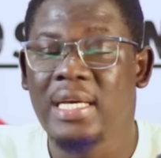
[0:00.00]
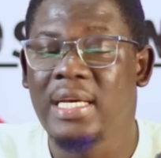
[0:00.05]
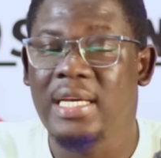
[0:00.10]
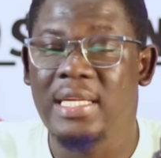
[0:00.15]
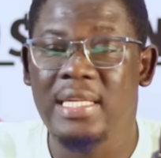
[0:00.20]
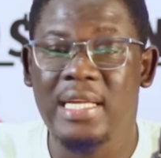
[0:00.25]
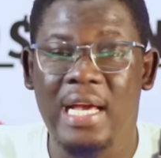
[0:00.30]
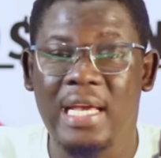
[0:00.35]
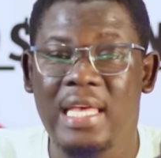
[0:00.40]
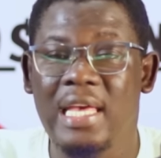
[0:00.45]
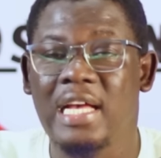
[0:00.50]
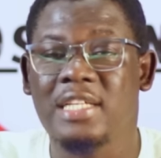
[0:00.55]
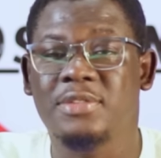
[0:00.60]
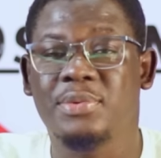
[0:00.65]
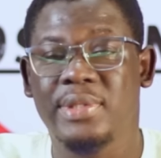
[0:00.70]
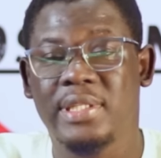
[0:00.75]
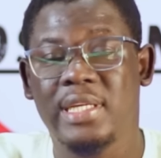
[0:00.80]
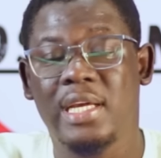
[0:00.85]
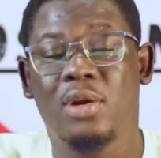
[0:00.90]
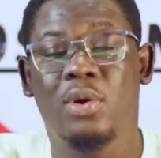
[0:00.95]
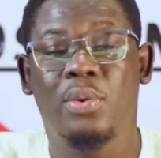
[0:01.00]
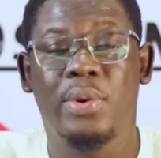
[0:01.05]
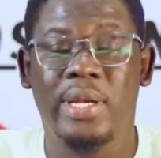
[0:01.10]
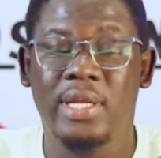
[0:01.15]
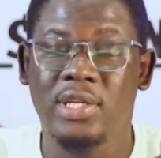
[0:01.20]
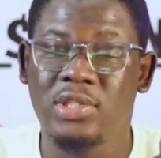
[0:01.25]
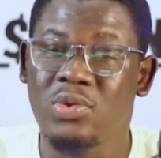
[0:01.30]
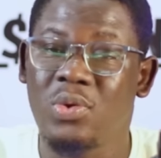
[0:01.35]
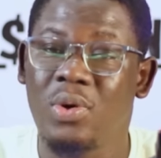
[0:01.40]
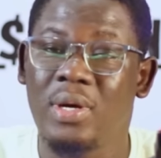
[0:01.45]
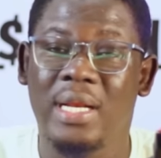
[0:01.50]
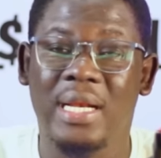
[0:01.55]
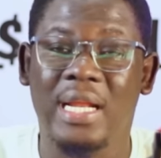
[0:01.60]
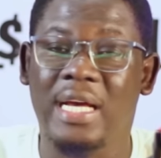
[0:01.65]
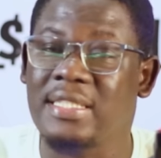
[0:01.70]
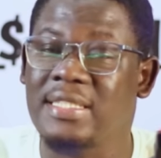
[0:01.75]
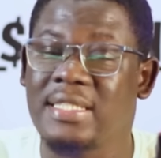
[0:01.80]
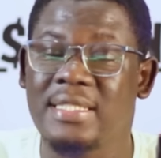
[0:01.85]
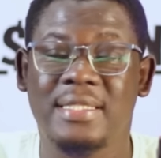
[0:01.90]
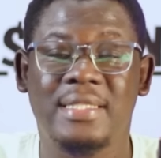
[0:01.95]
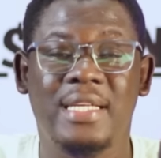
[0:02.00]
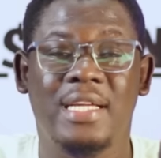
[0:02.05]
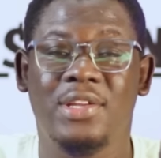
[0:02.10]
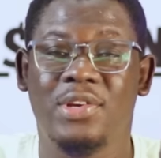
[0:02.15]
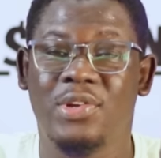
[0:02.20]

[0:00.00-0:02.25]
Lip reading: Iñaki has returned, already scored and assisted.